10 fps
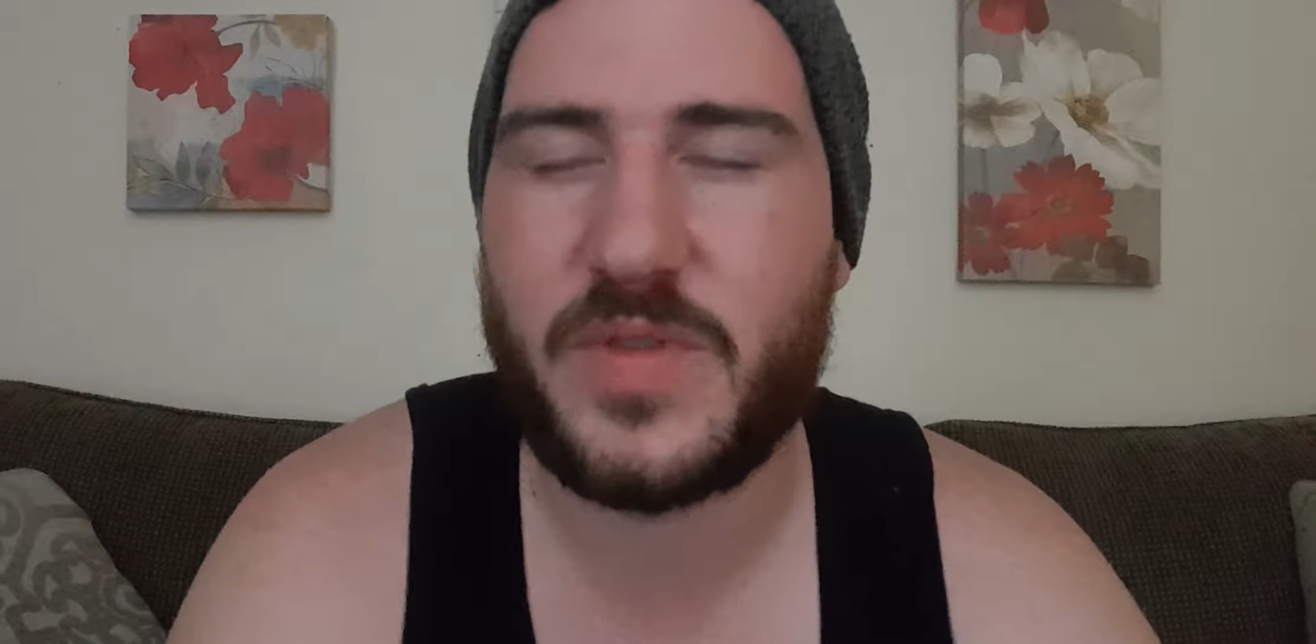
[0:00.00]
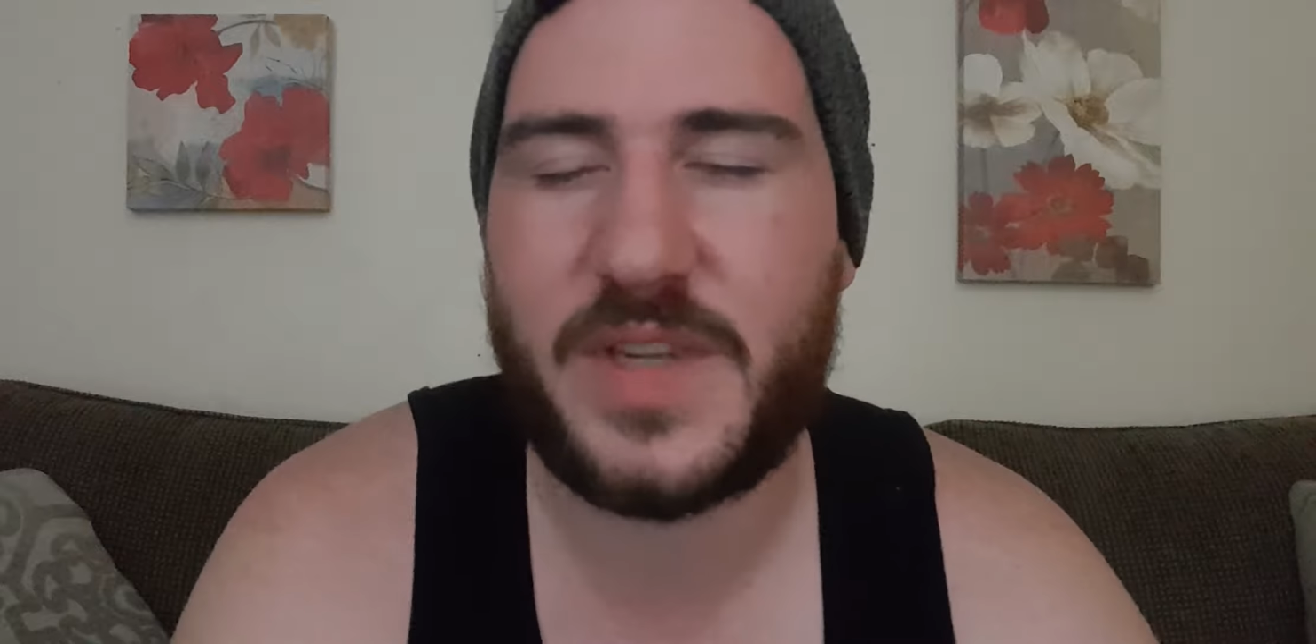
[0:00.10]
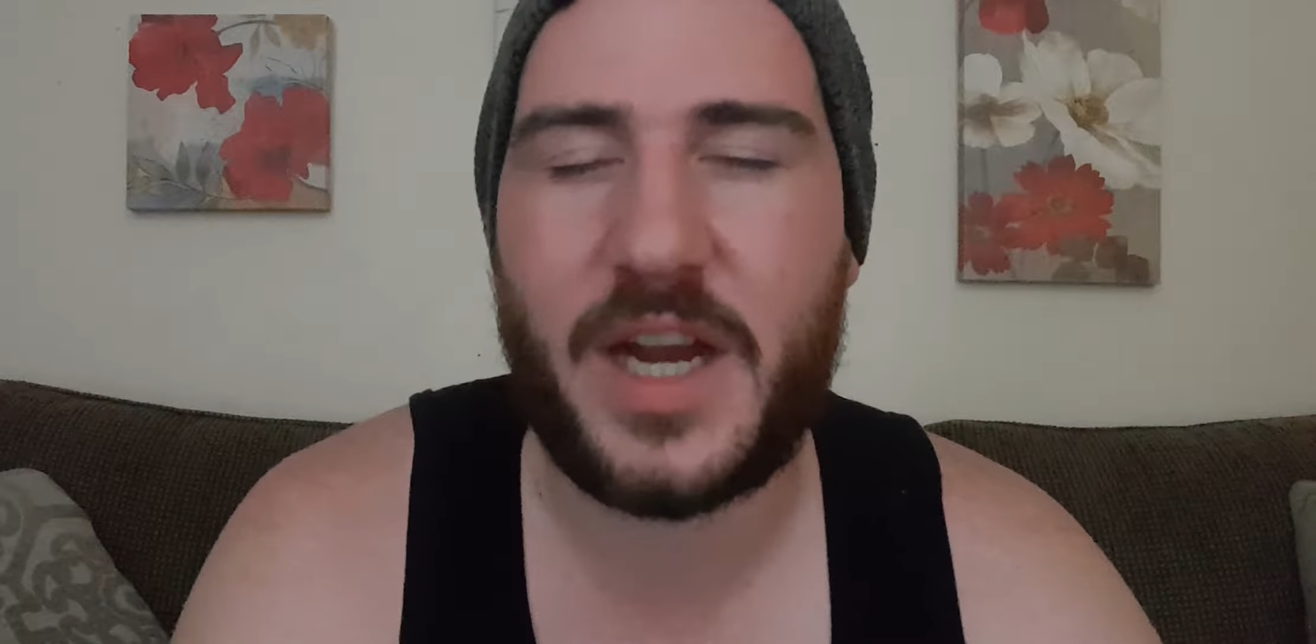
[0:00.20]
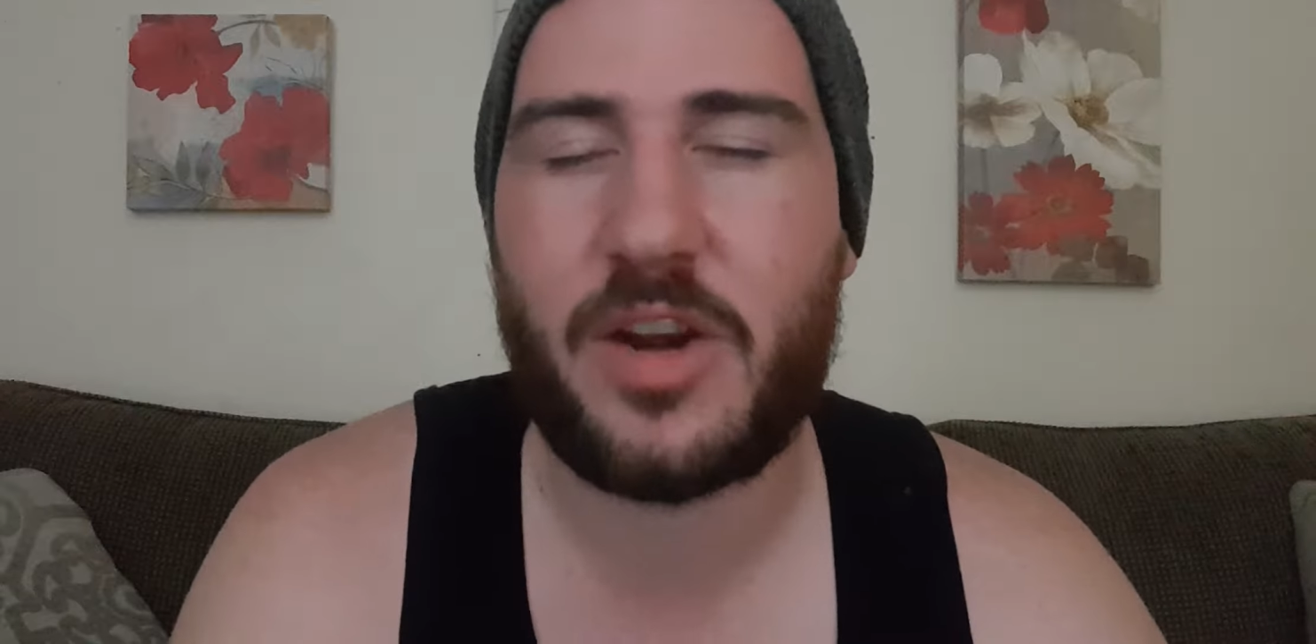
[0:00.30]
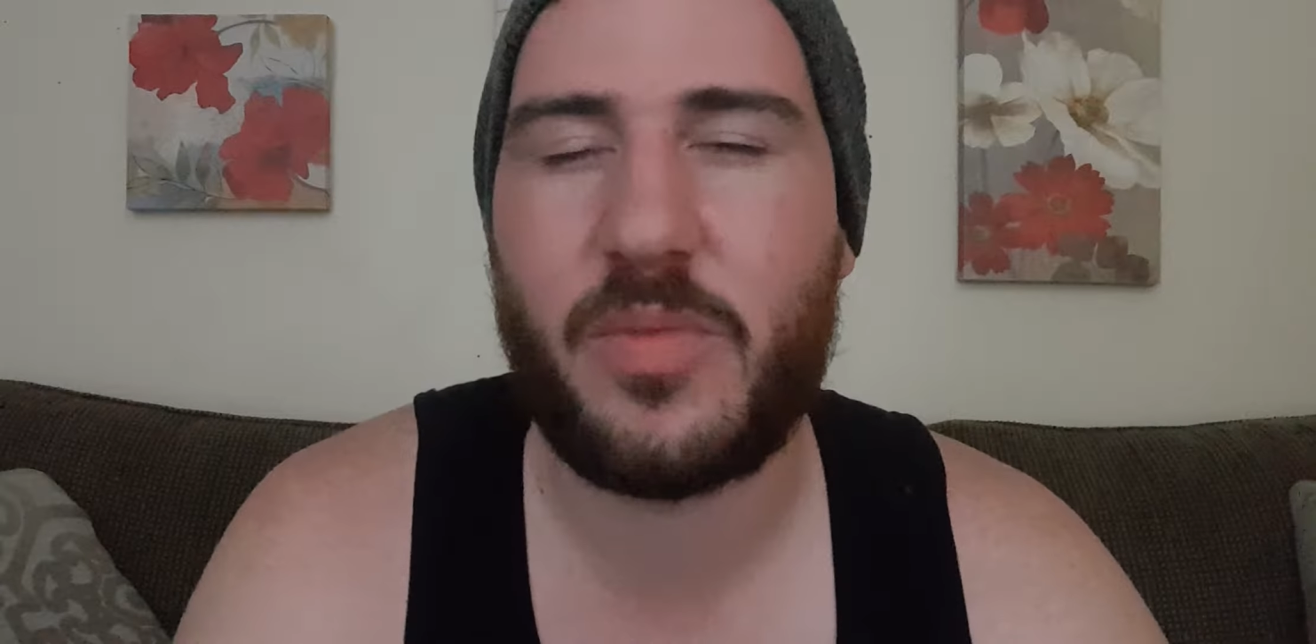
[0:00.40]

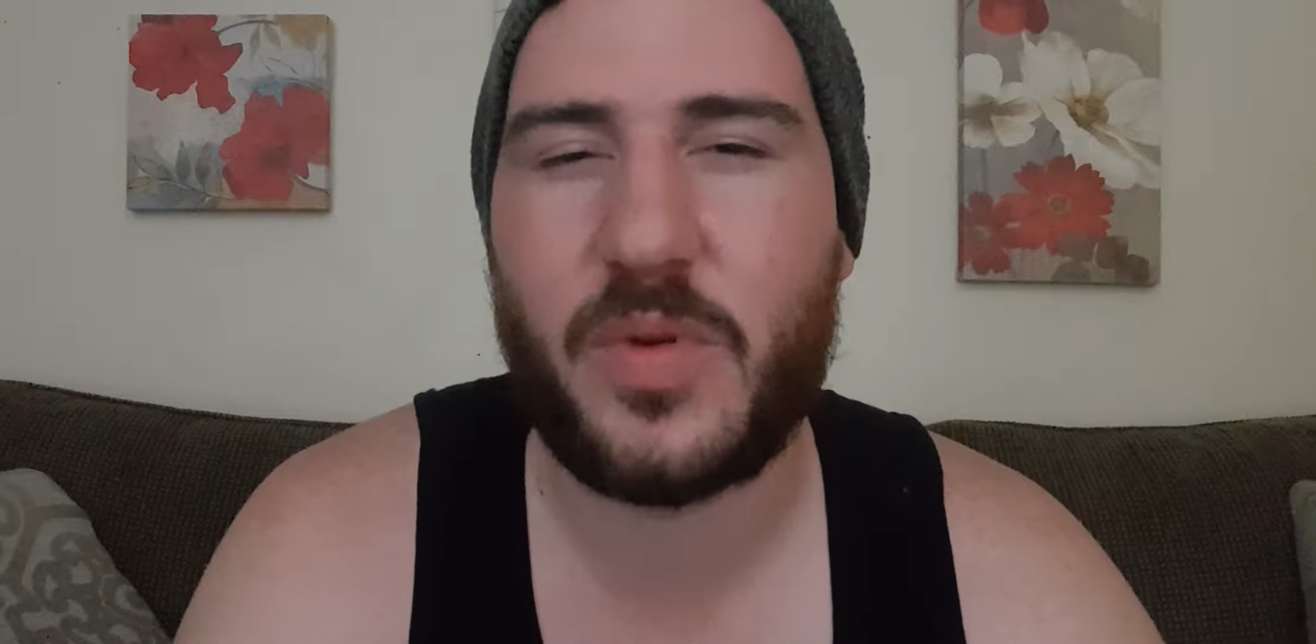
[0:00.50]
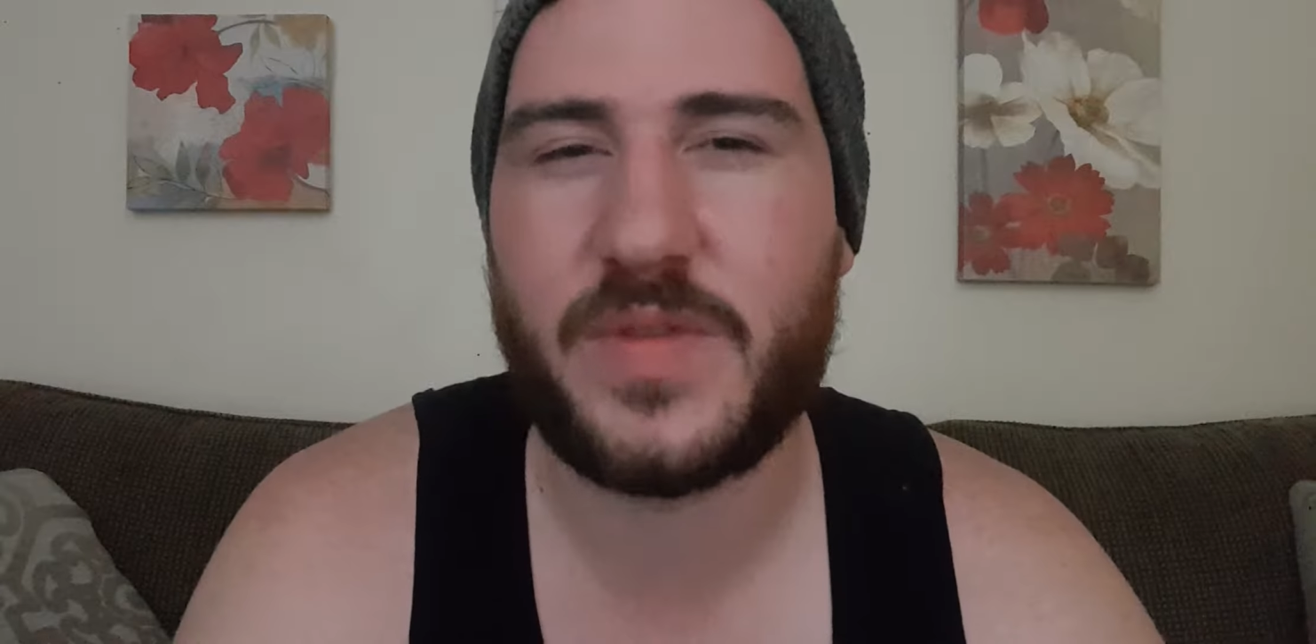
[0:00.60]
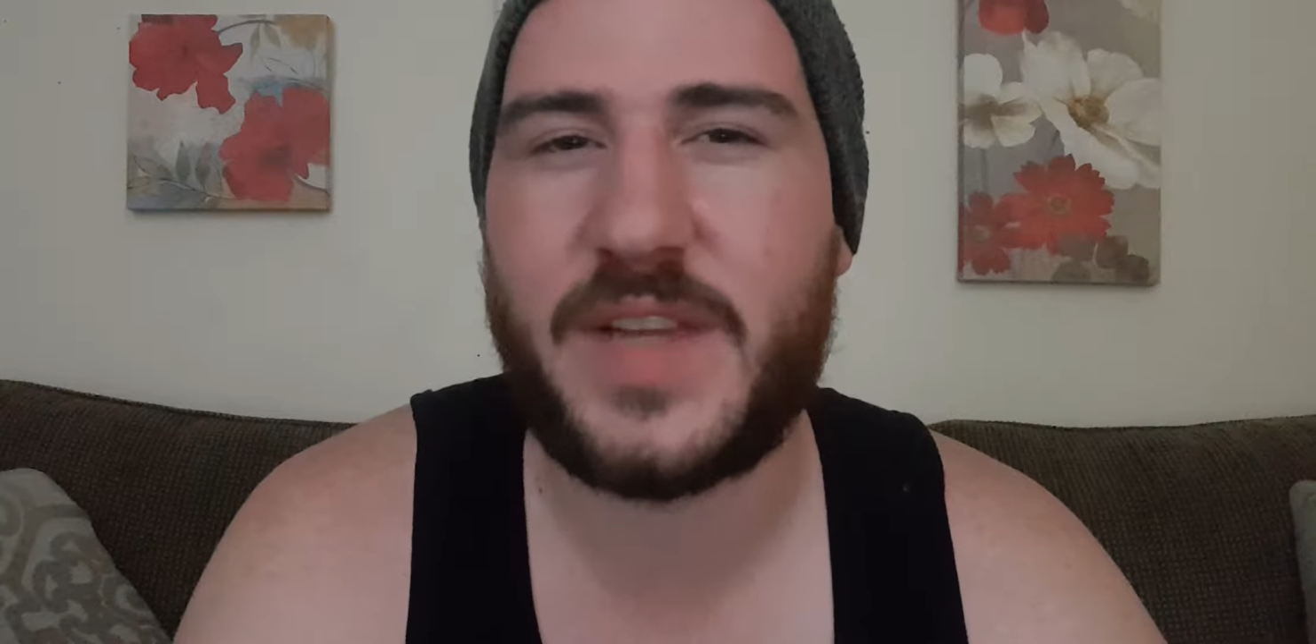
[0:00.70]
terrible,